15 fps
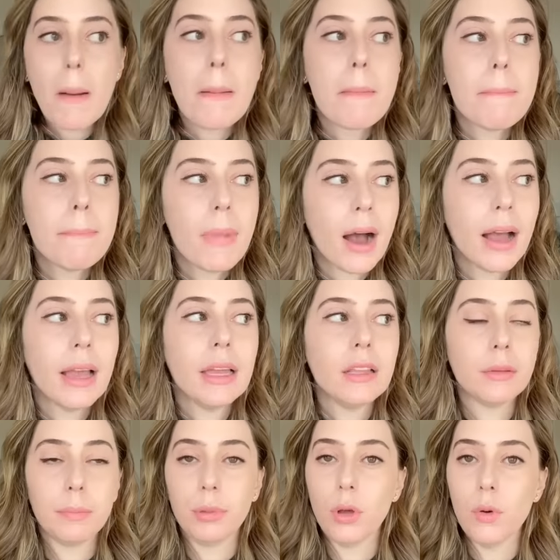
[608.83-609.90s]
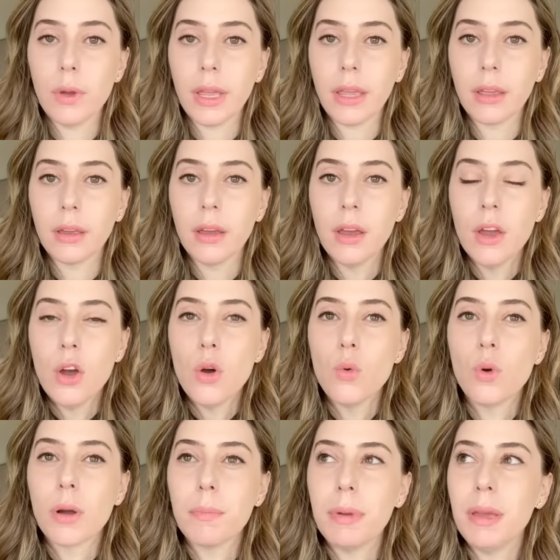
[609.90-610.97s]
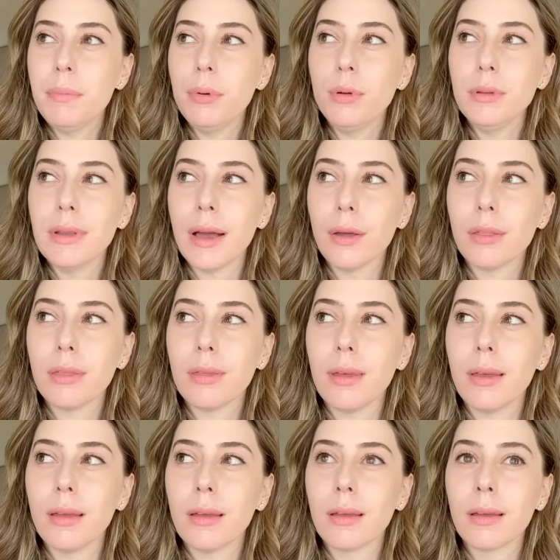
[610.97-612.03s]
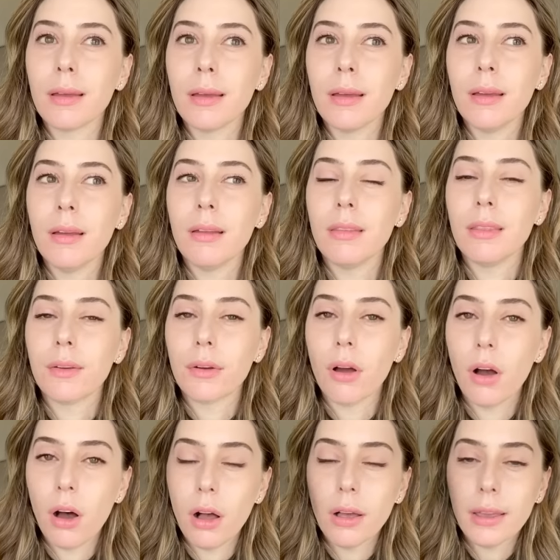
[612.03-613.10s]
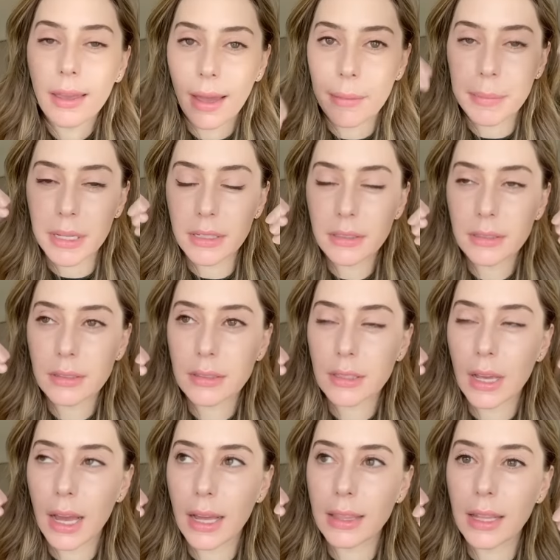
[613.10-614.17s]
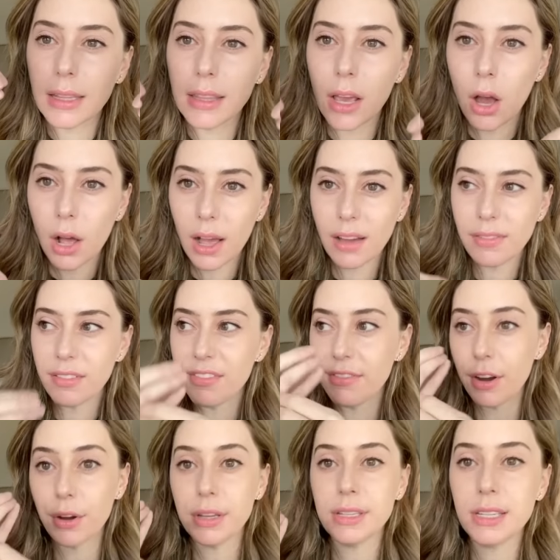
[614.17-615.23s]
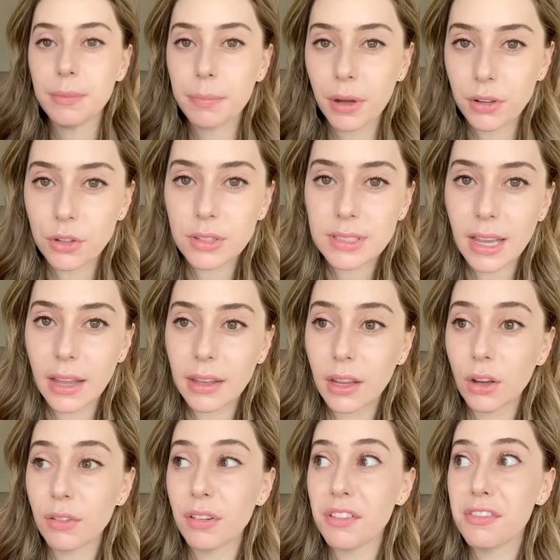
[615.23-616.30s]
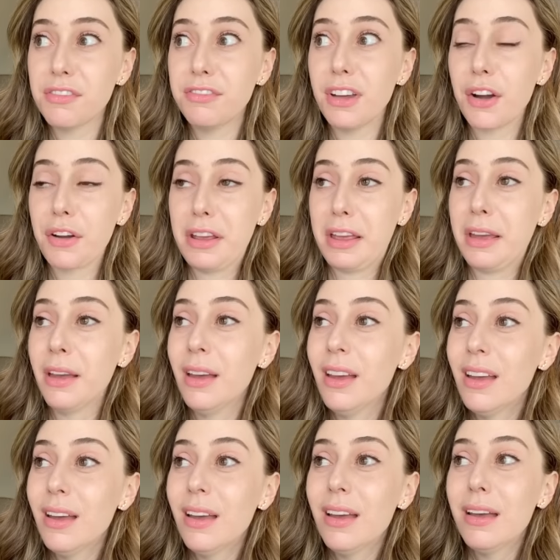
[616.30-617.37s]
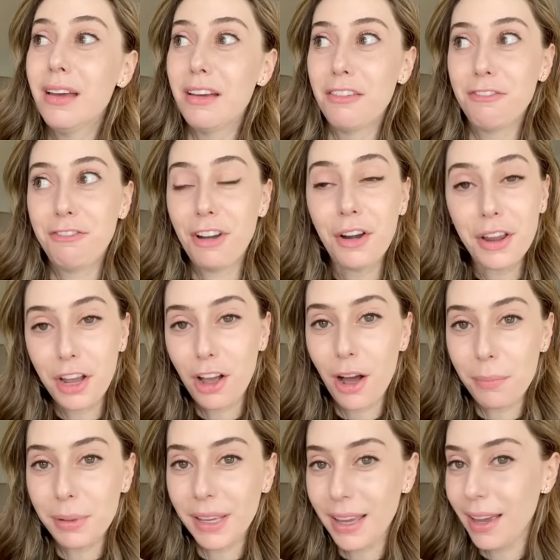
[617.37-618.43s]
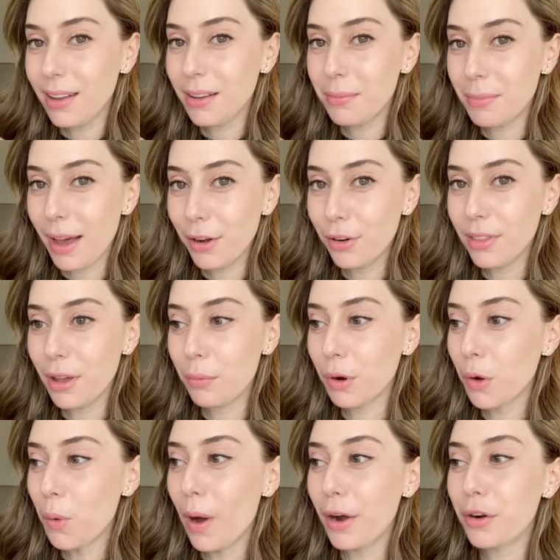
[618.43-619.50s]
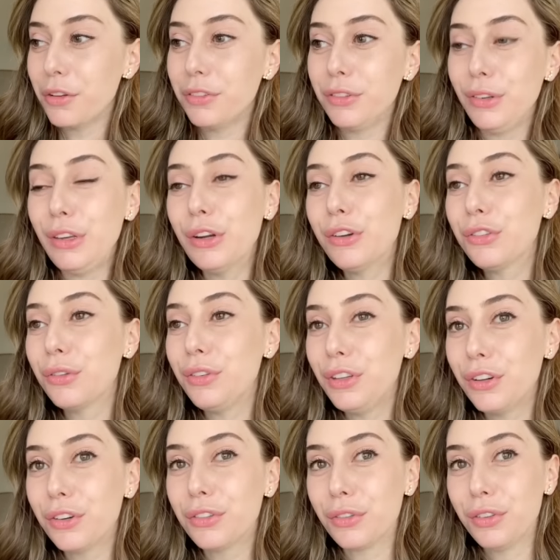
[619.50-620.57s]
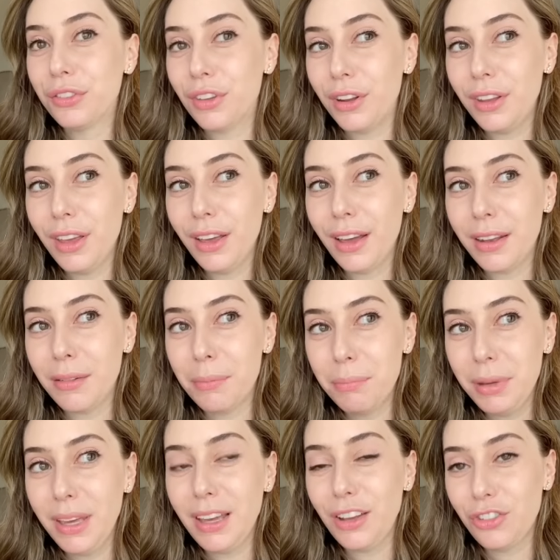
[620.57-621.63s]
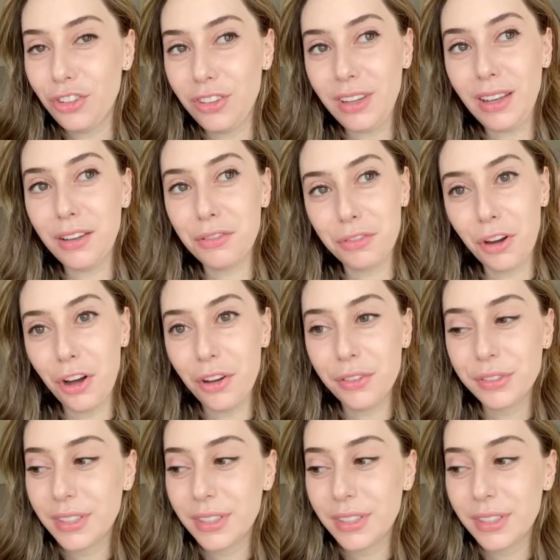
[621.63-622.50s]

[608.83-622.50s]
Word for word: mind blowing where people now think they're all chemists and that they all have a very deep understanding of a very, very complicated matter that requires years of years of studying and a PhD involved